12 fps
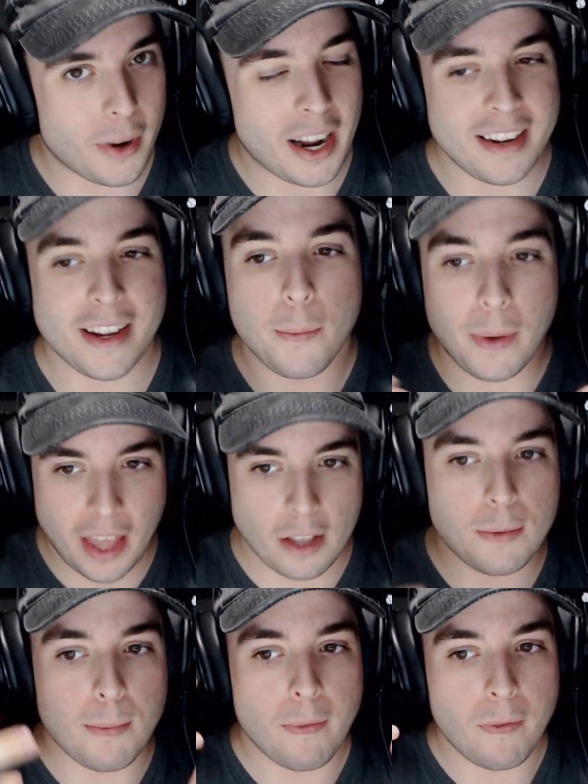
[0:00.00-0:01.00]
what I did, but
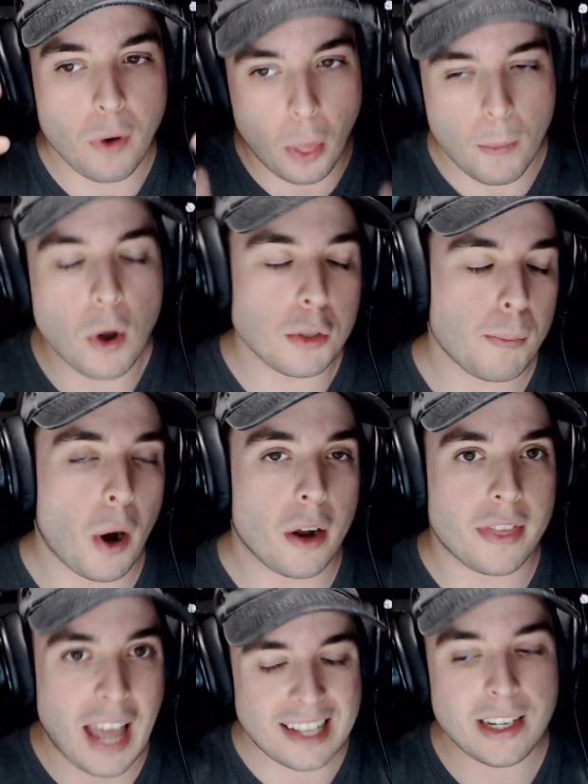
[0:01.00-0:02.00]
that's, for the most
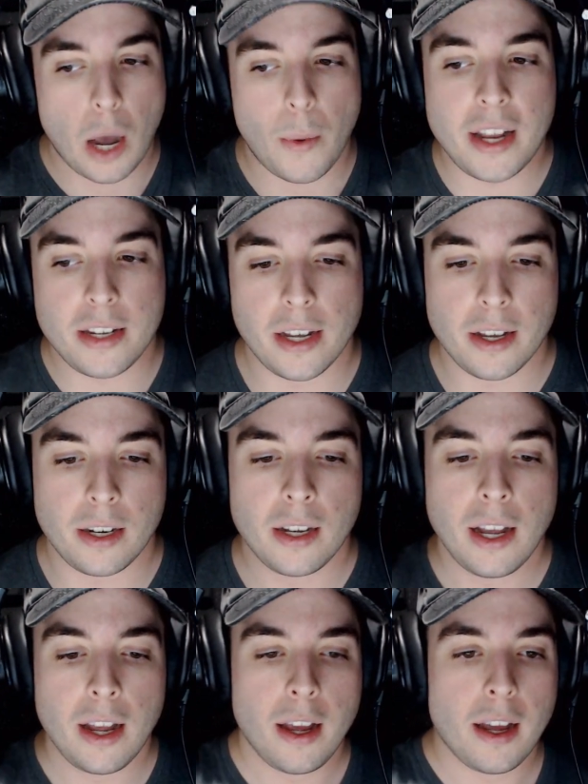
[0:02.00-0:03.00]
part, that's how I did
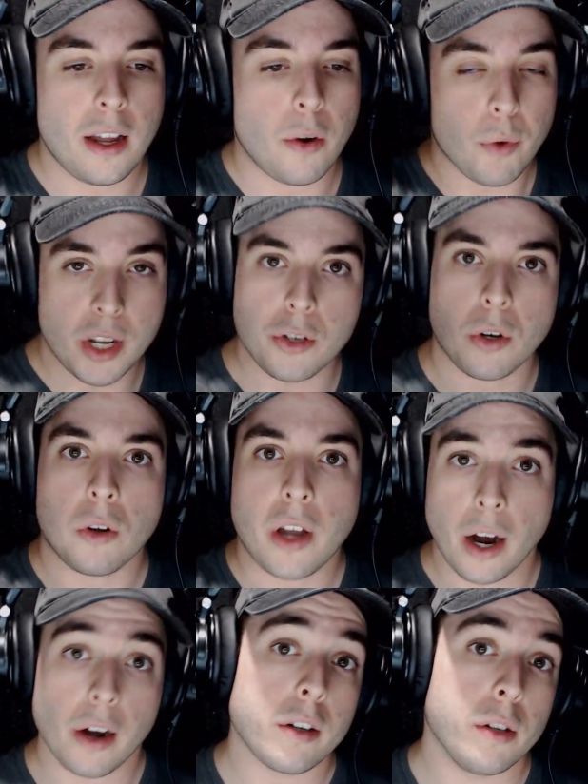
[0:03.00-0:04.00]
an original
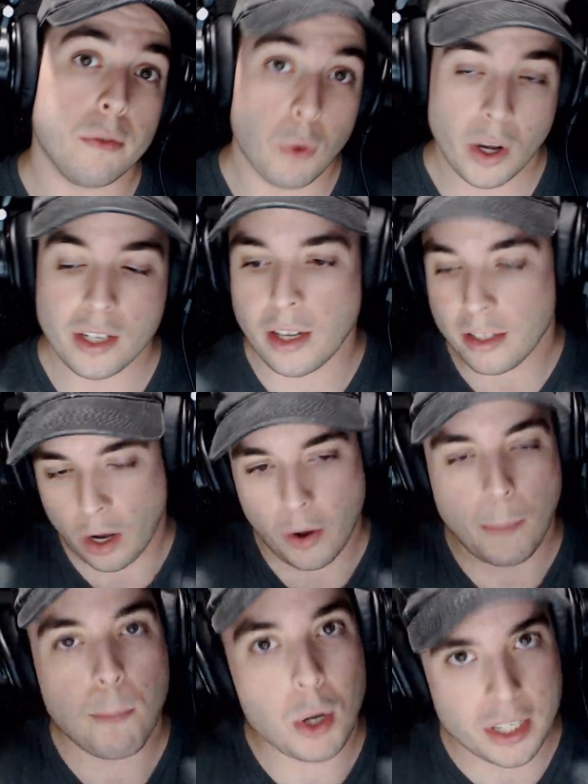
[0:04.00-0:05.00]
character voice. That's how
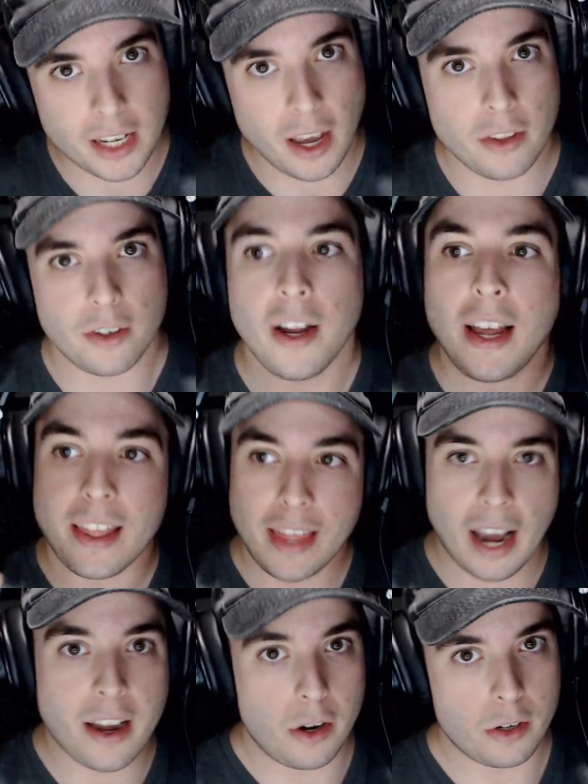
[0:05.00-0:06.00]
I put together
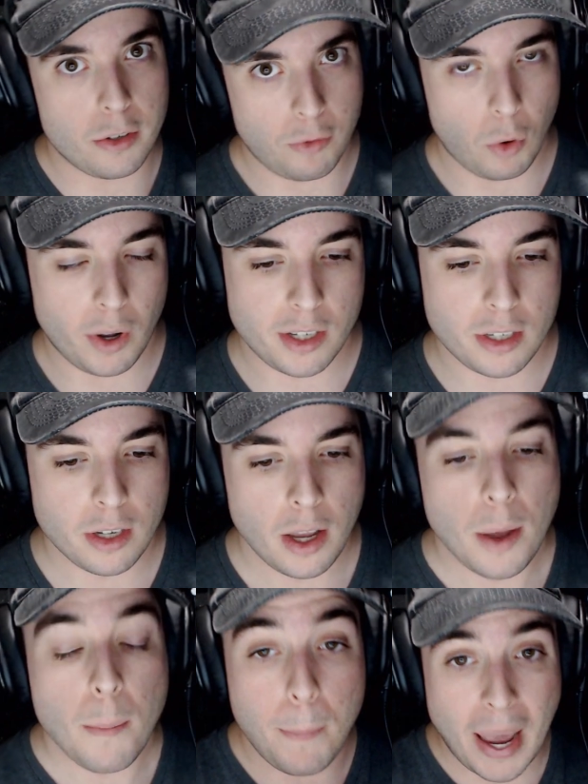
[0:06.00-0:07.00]
that character voice
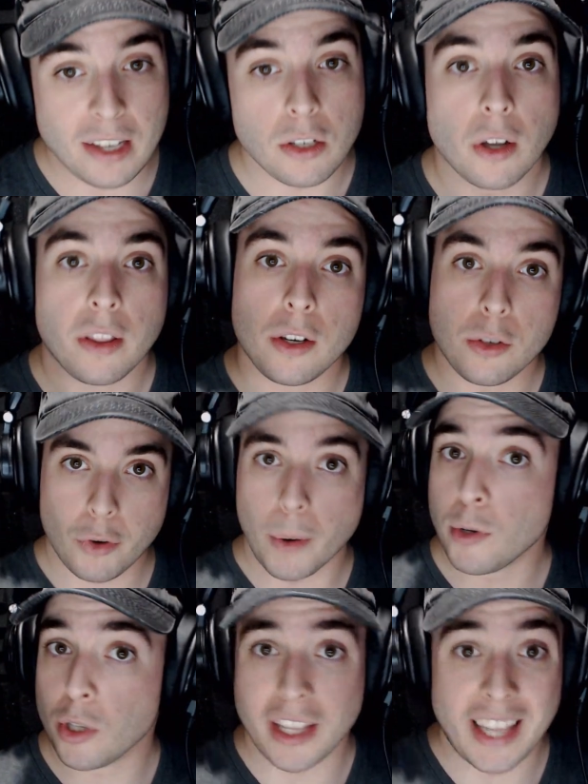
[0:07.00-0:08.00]
based on the
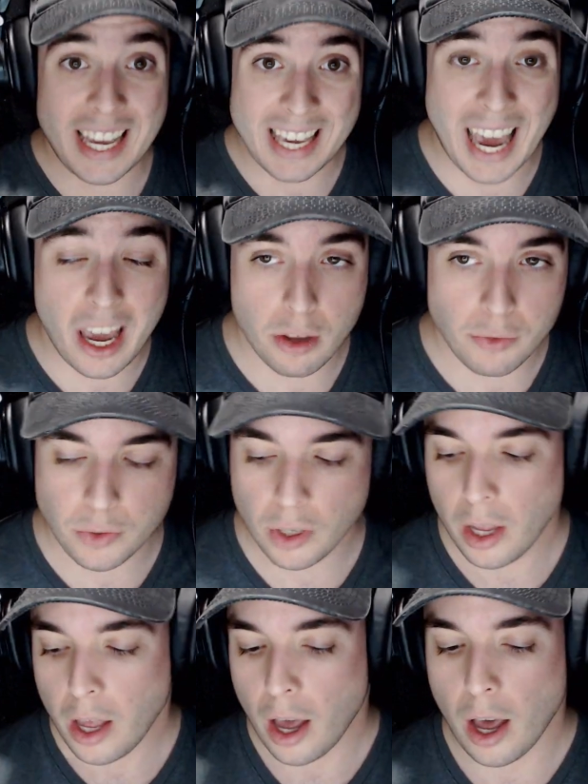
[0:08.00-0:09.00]
description that they gave.
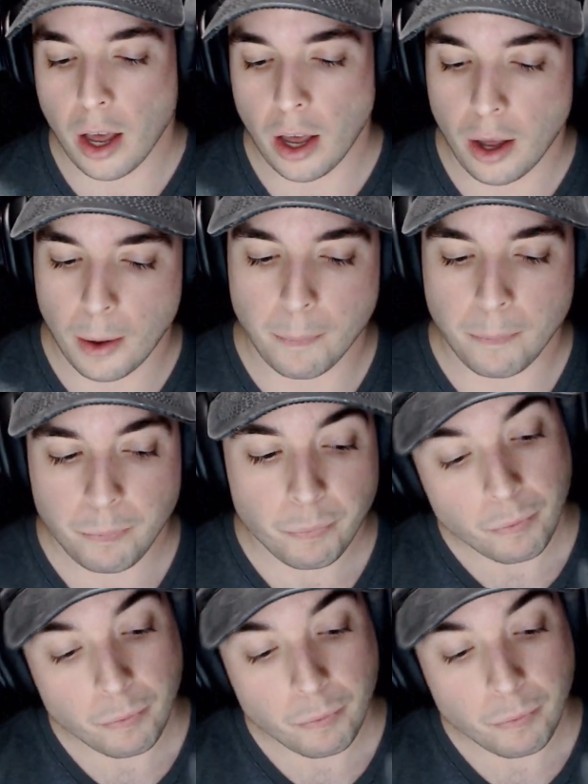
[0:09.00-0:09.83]
That